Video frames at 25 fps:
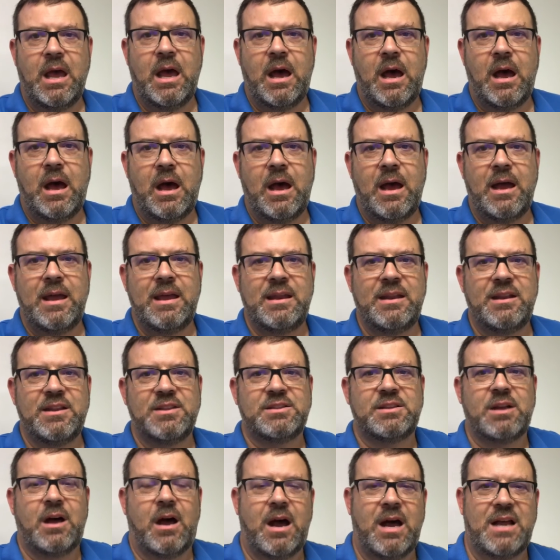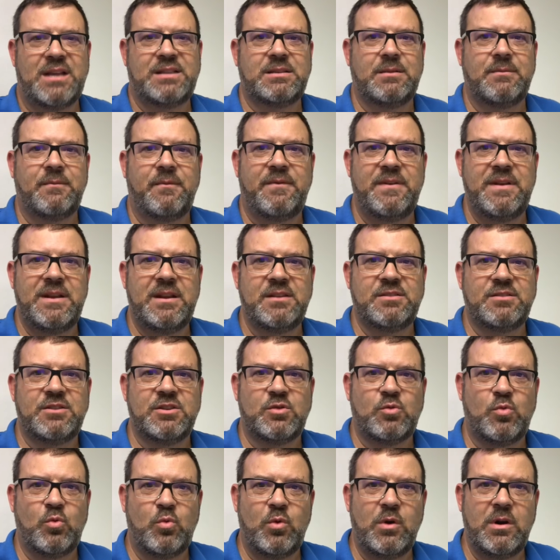Uh, it is awesome. Phoenix
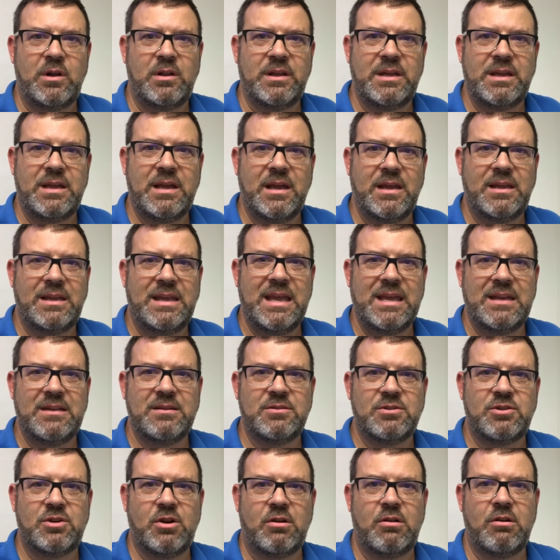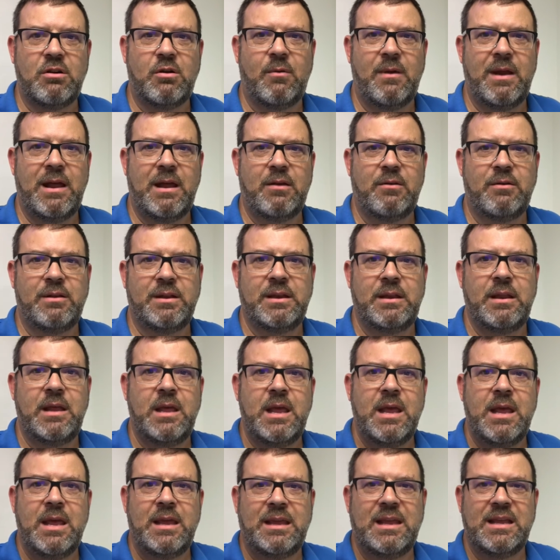is really getting turned around and
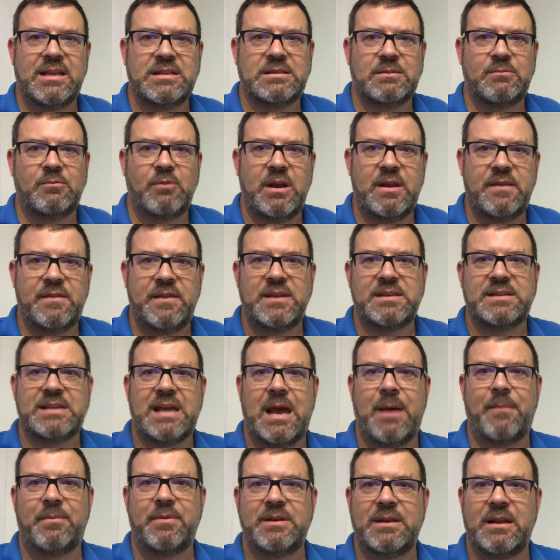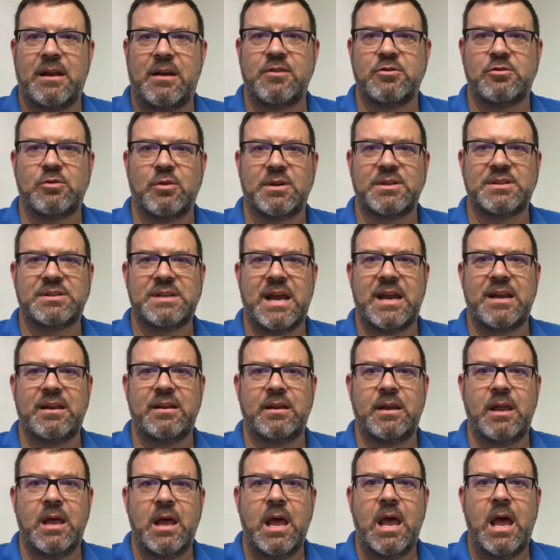getting some great things happening down here. So
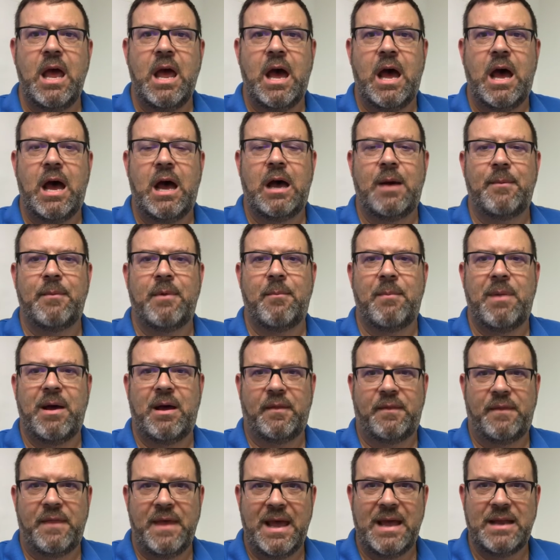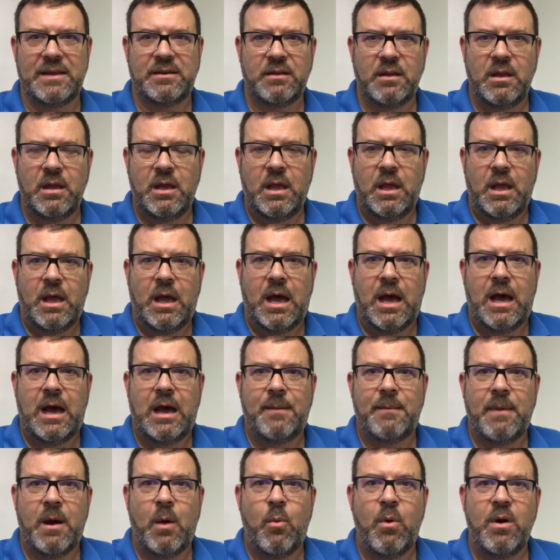excited um, about that.
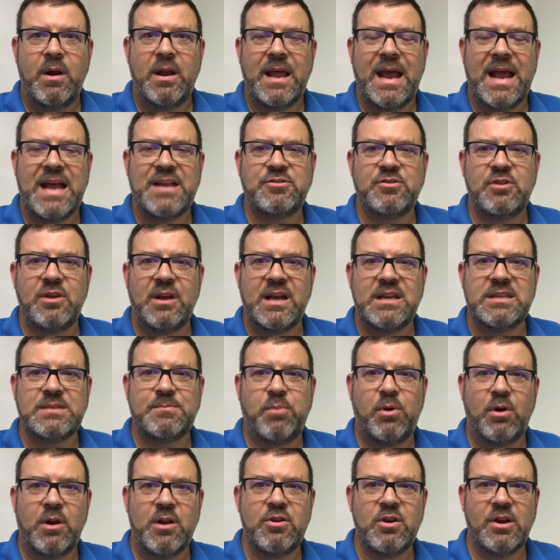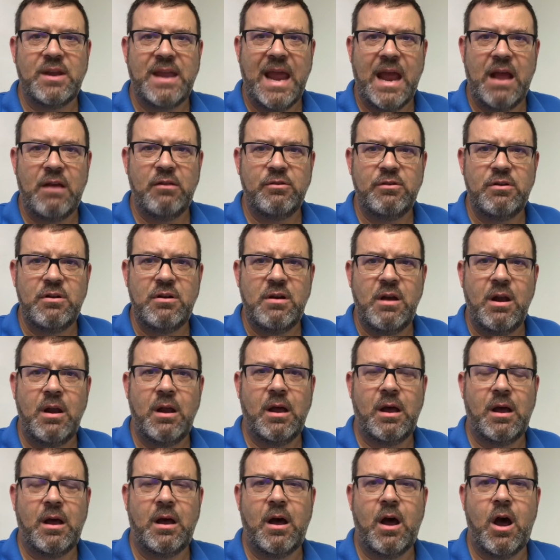Um, I want to ask you guys to put on your calendar
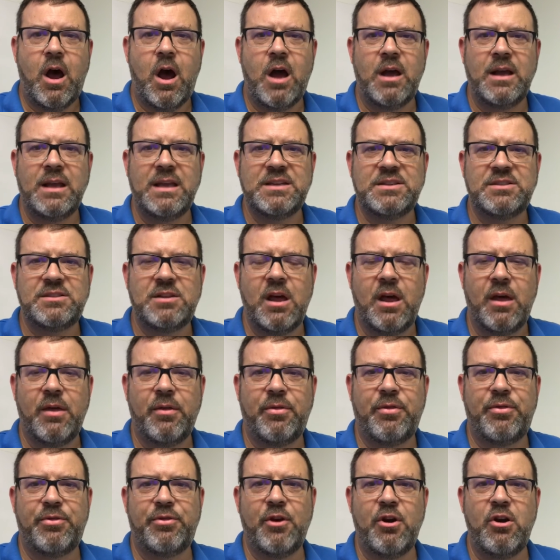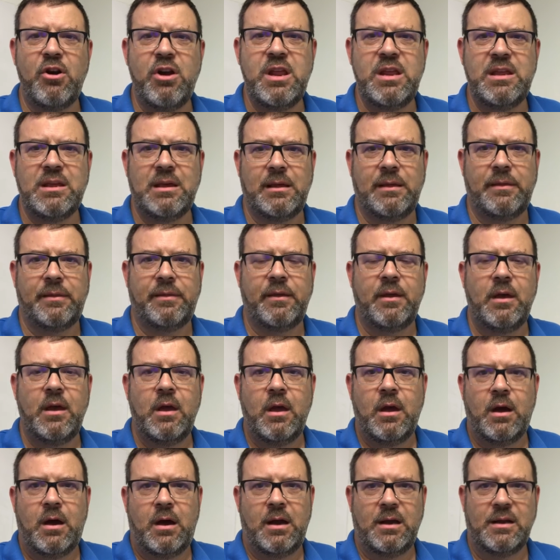uh, August 30th.
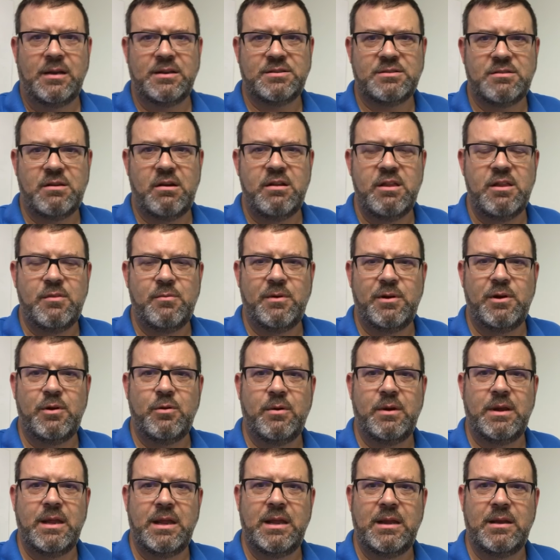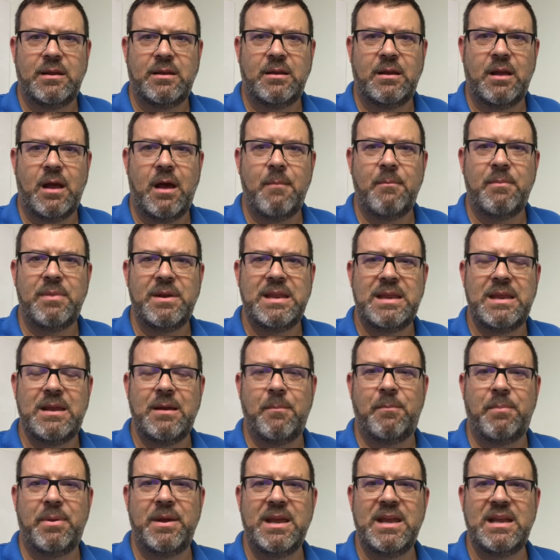August 30th, we're doing a company
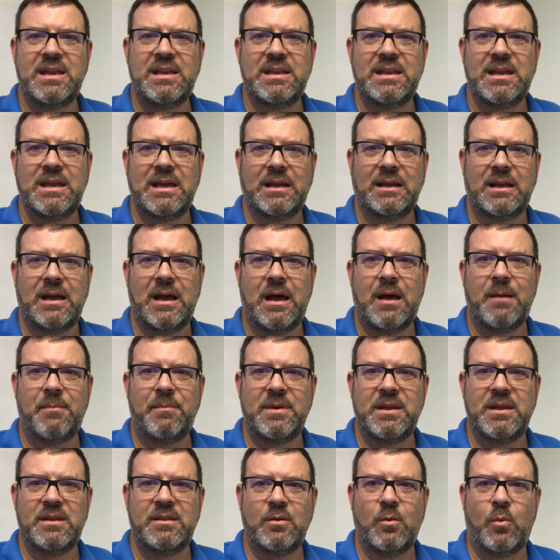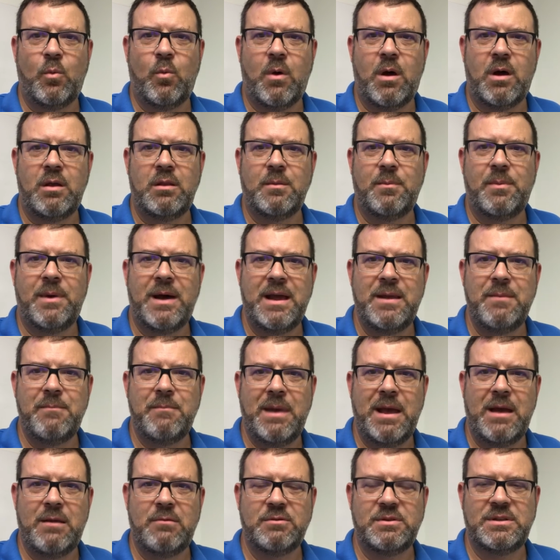picnic up in the Hualapai
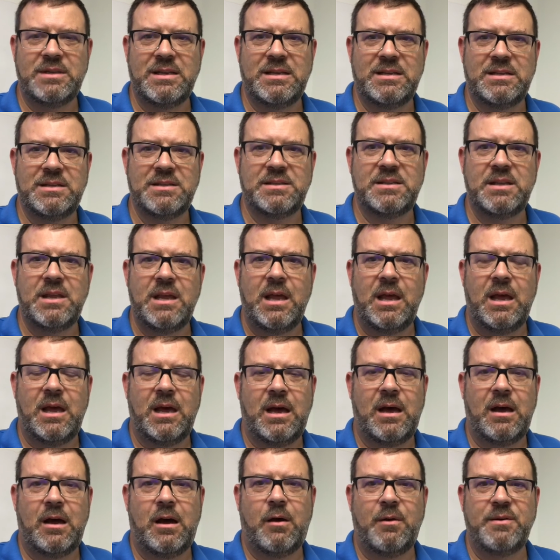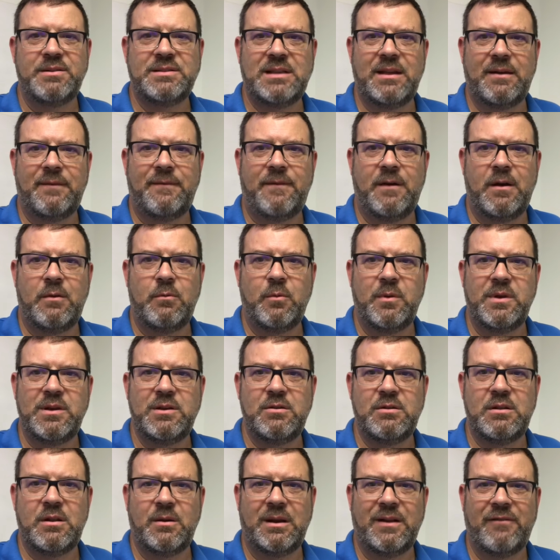Mountains. Uh, always have fun when we
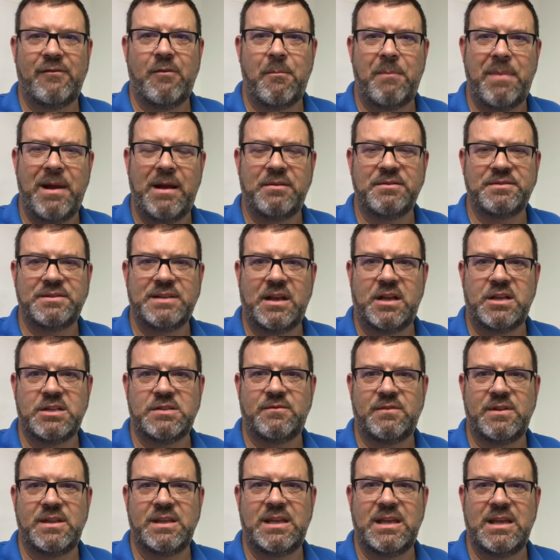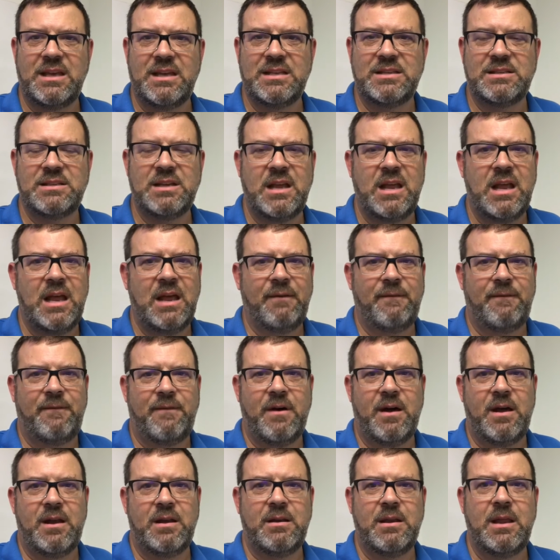do that. we have a bounce house for the kids,
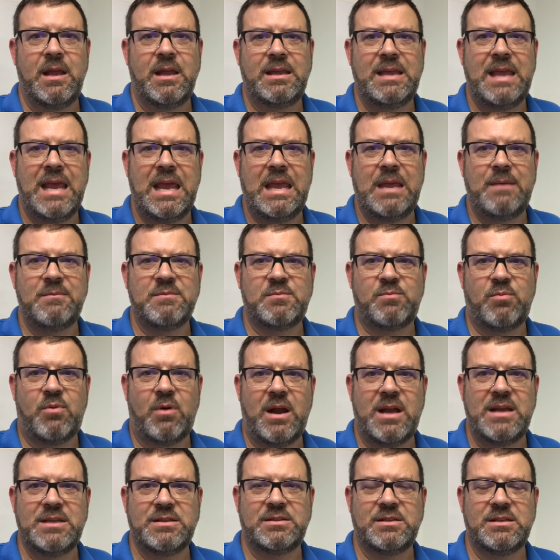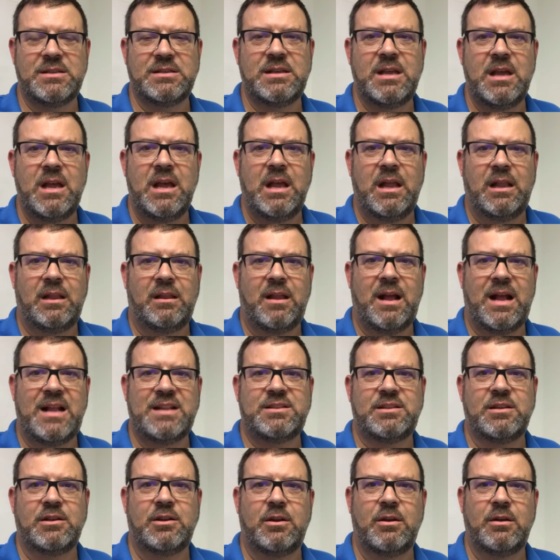fun, games, prizes,
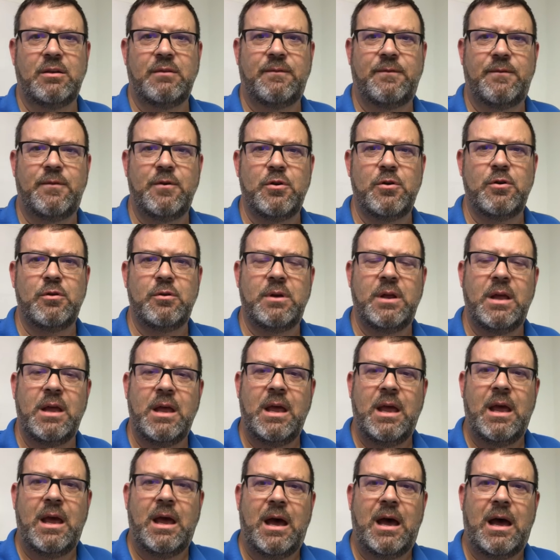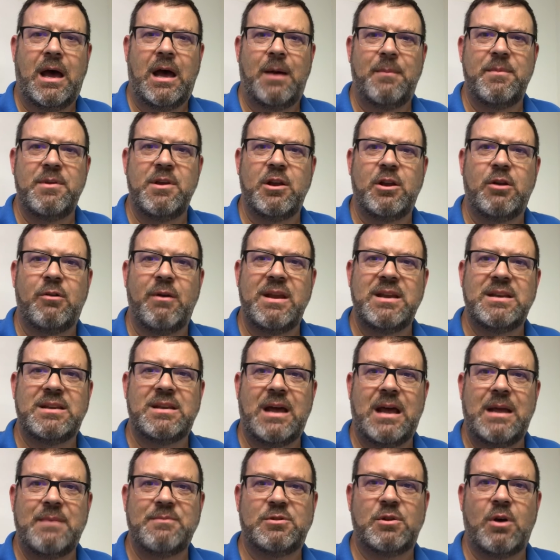lots of good food. Uh, be a great
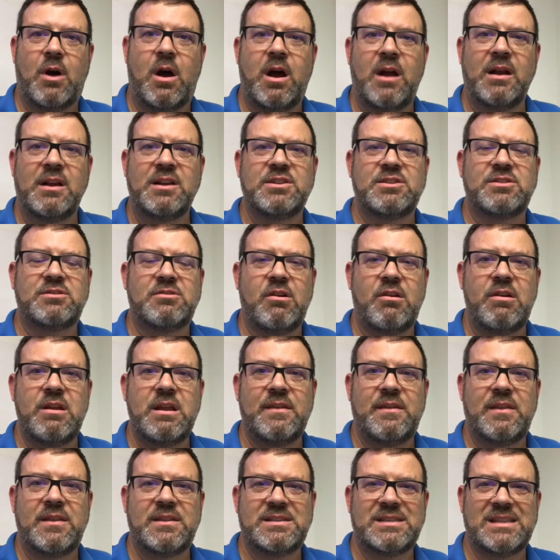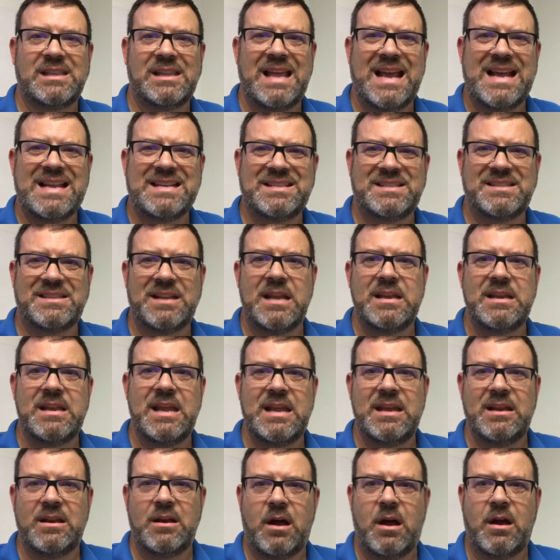time. So August 30th, it's the last
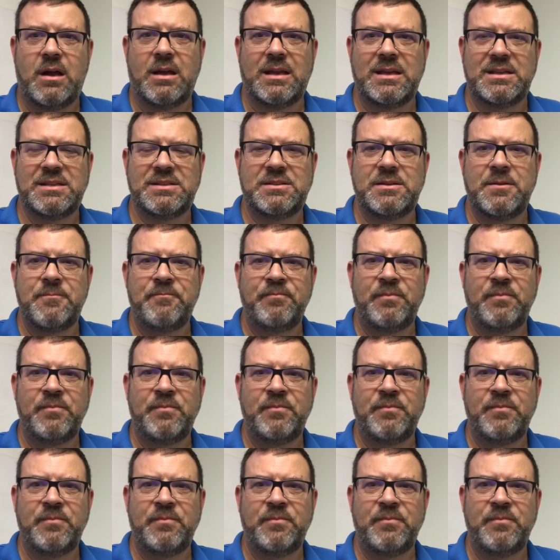Sunday in August.